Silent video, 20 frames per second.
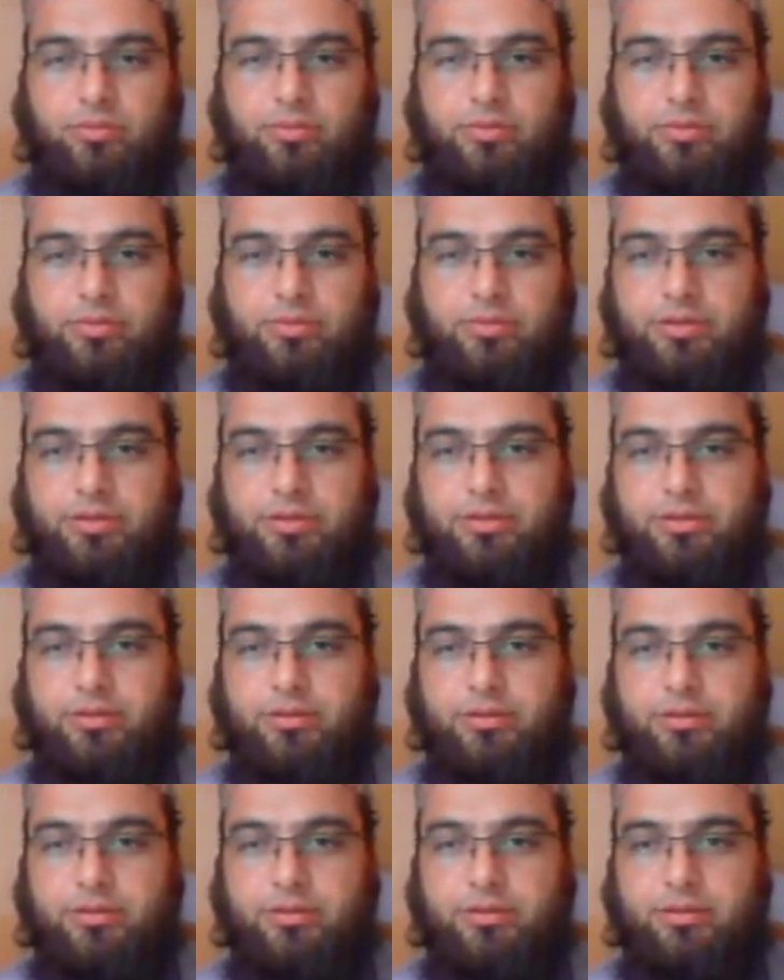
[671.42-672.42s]
getting
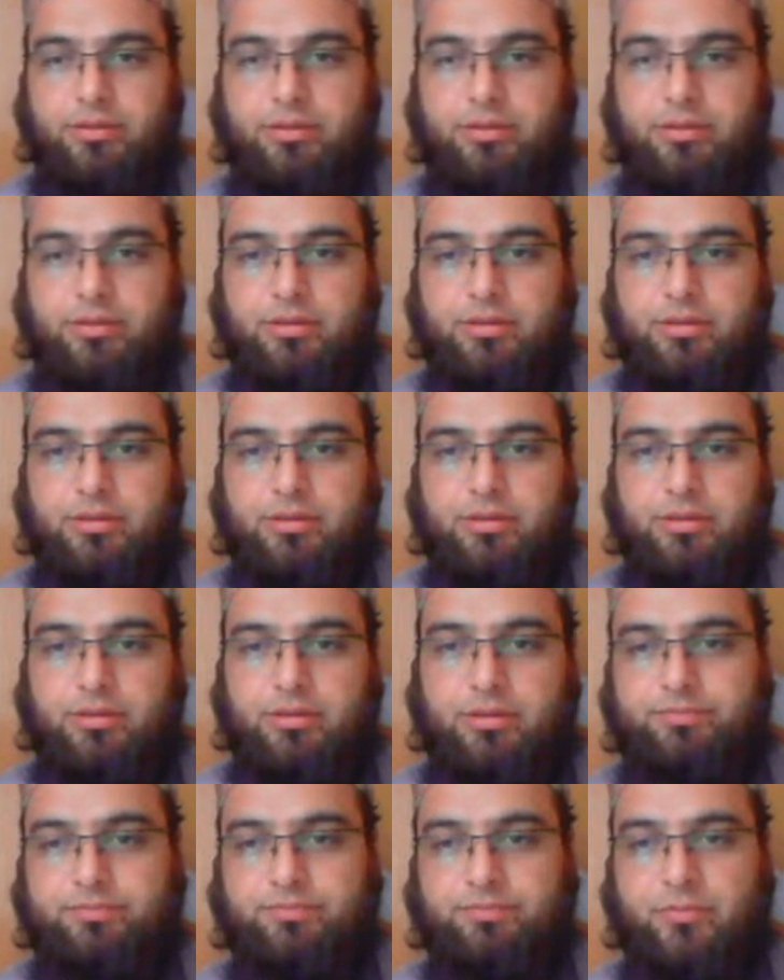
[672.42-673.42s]
here.
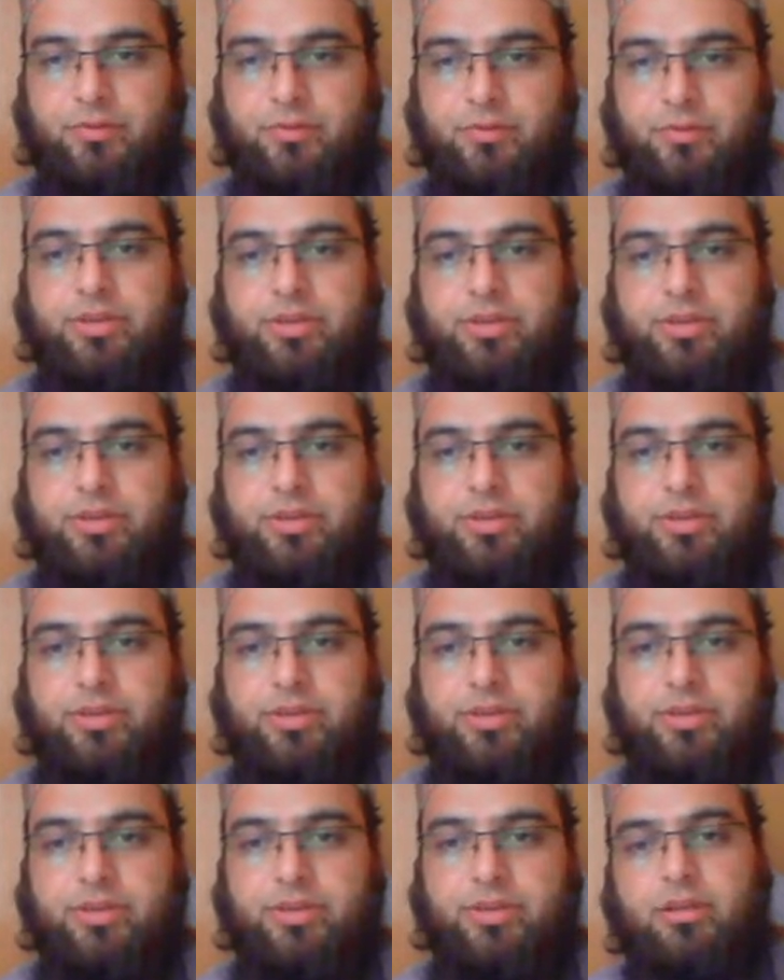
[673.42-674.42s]
Okay,
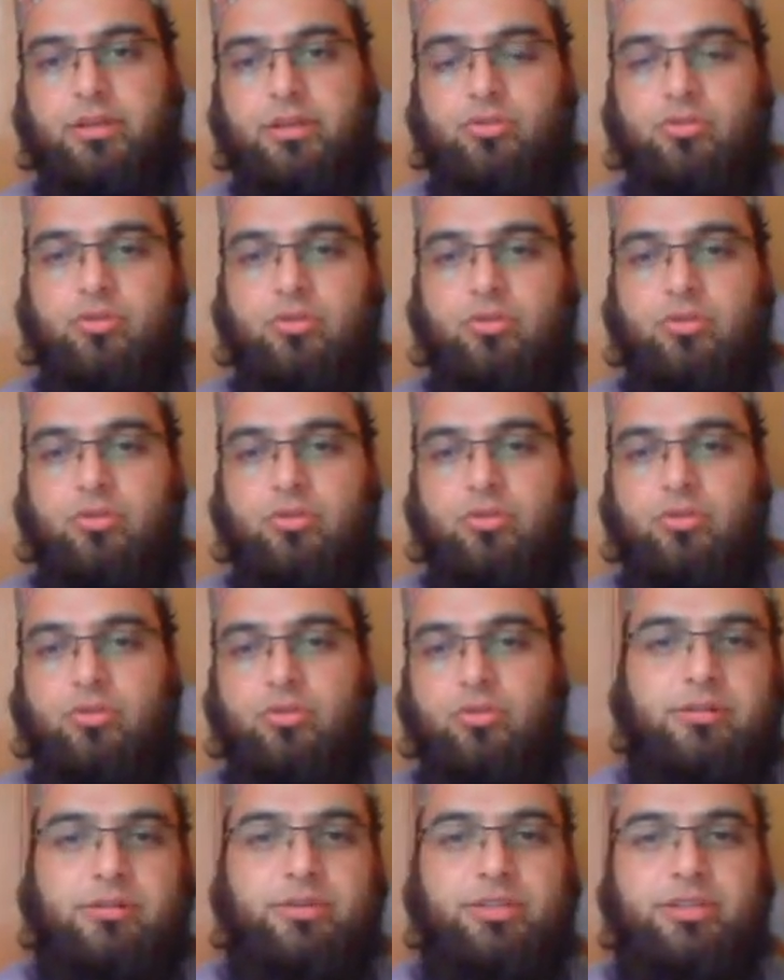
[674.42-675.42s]
so
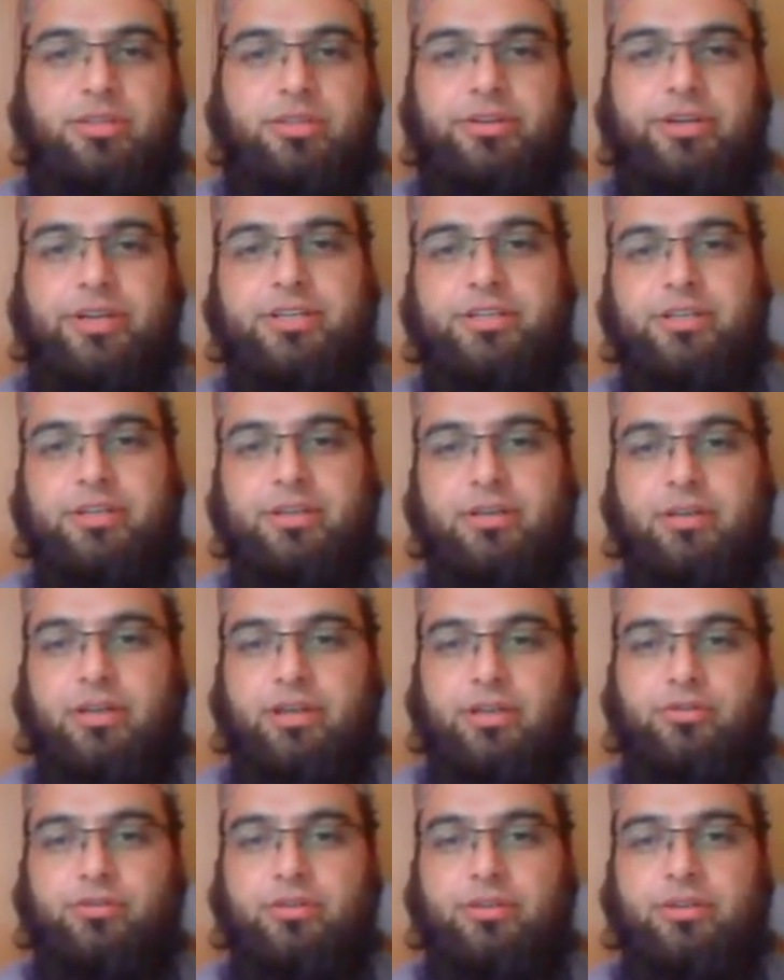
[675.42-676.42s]
this will be the reaction.
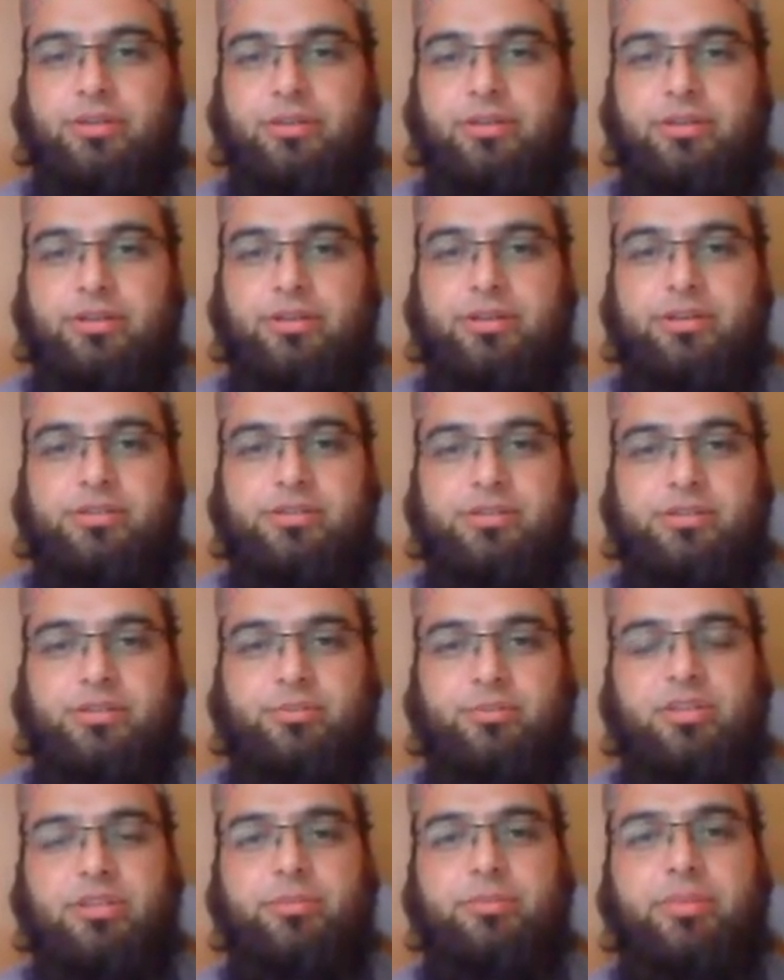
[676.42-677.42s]
Actually, there is a
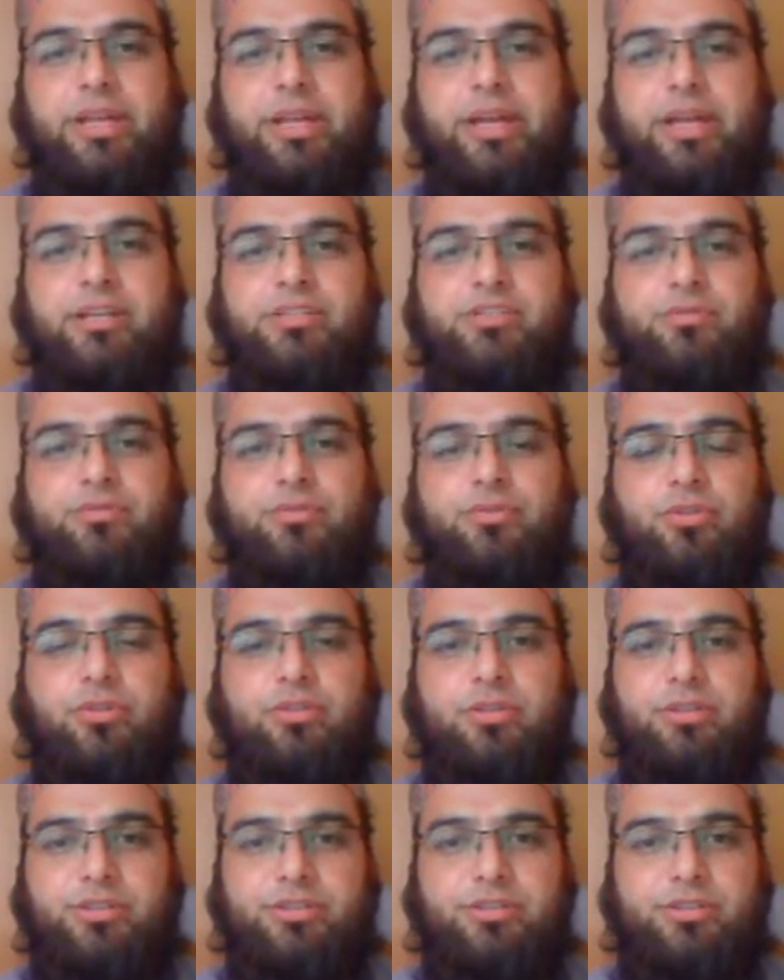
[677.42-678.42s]
similar mechanism for
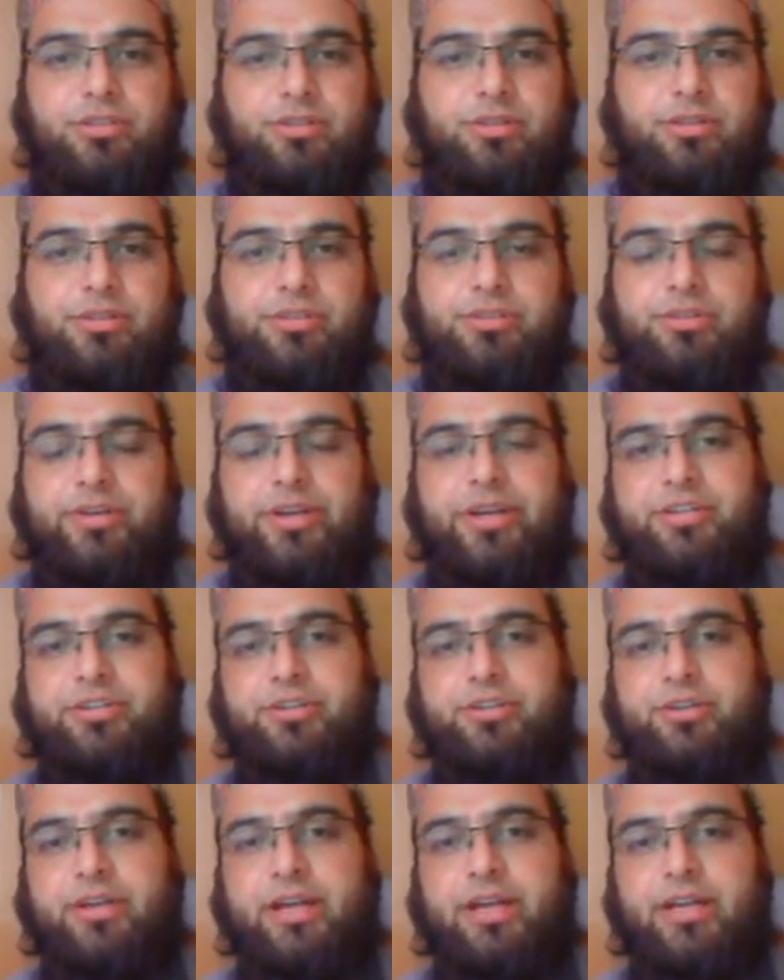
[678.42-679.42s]
this
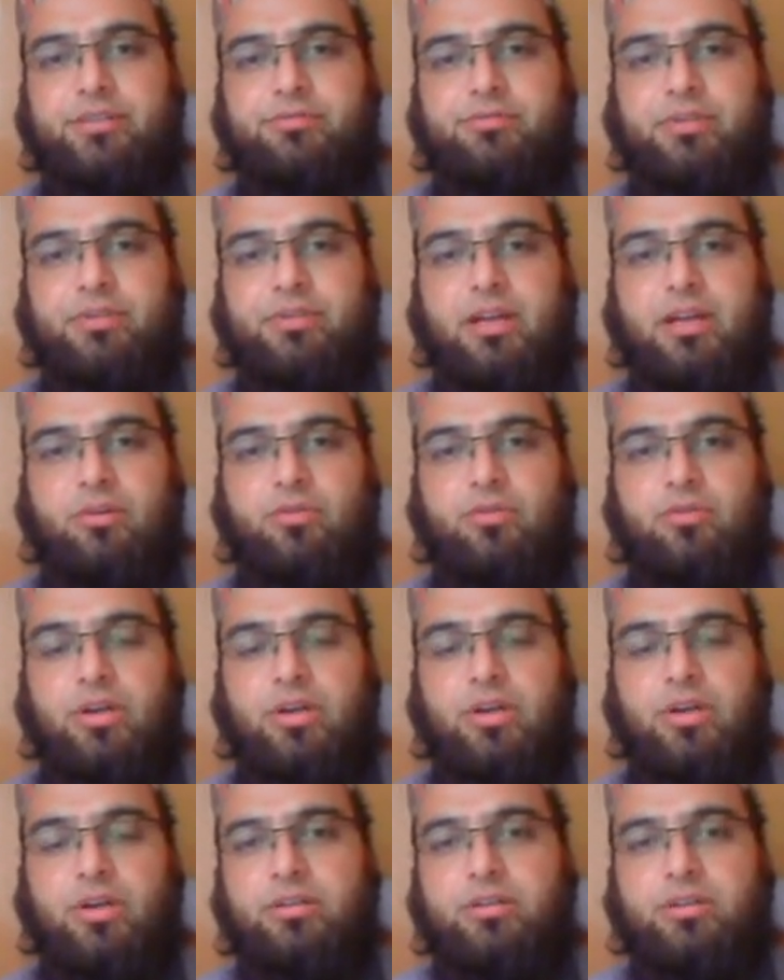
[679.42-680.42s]
reaction as we have
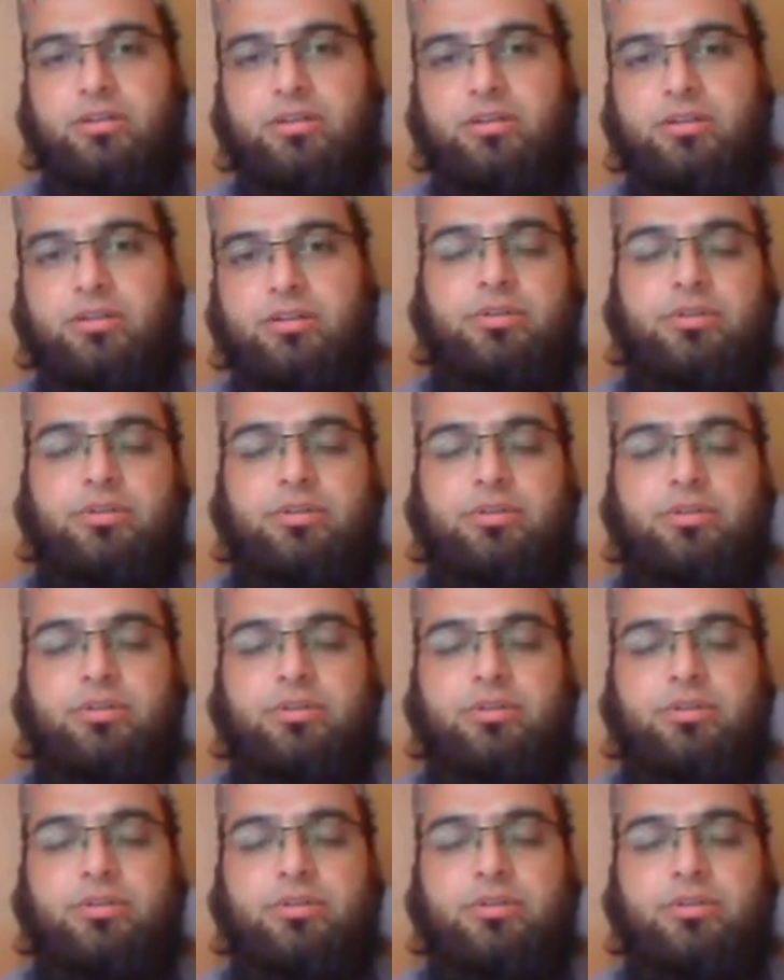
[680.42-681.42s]
done for
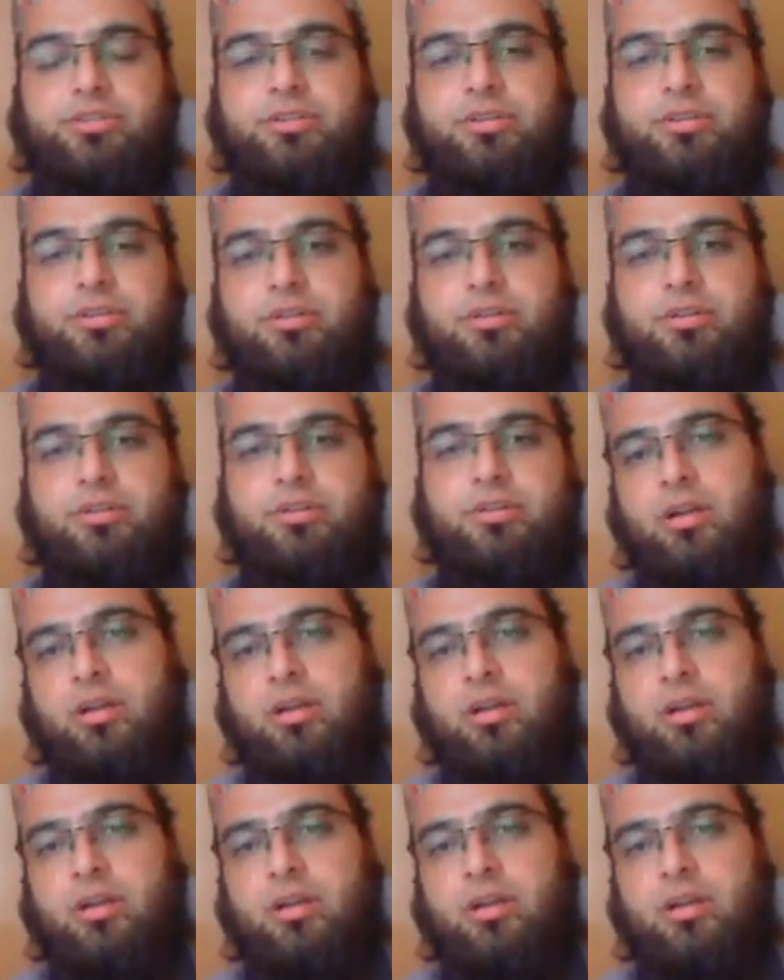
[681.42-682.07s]
the ester